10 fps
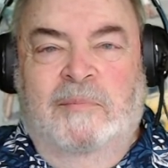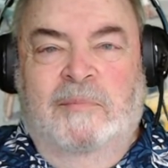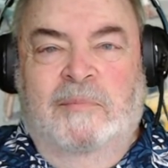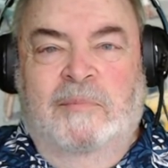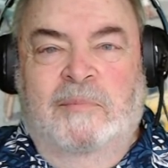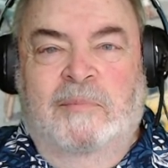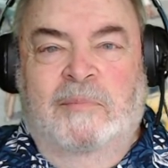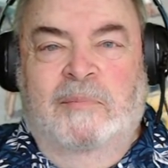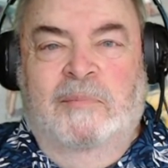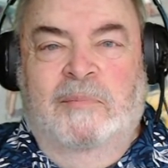
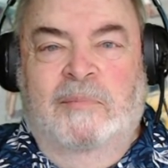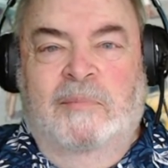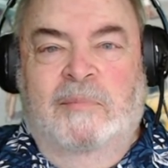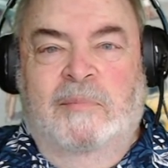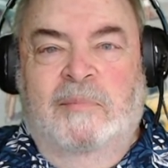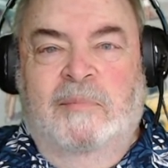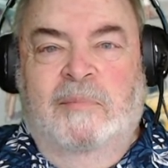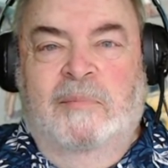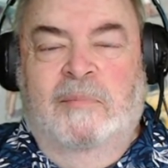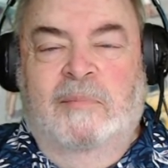
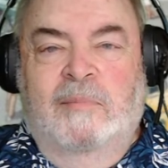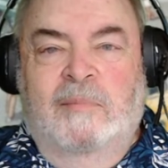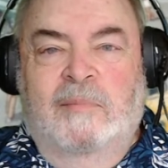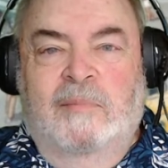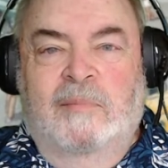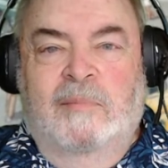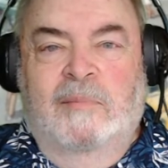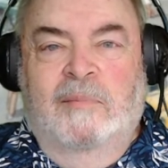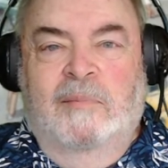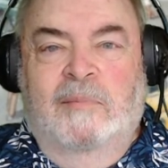
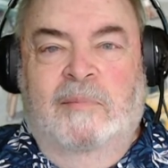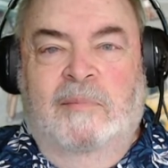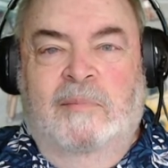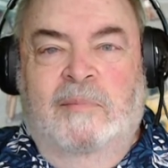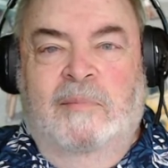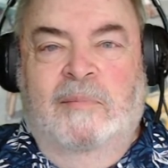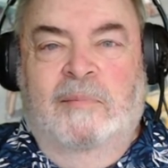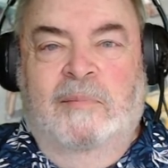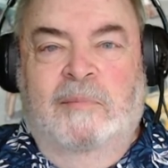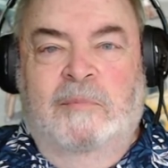
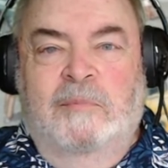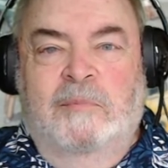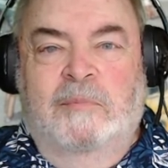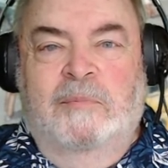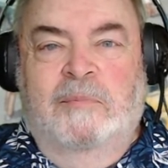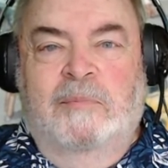This person isn't speaking.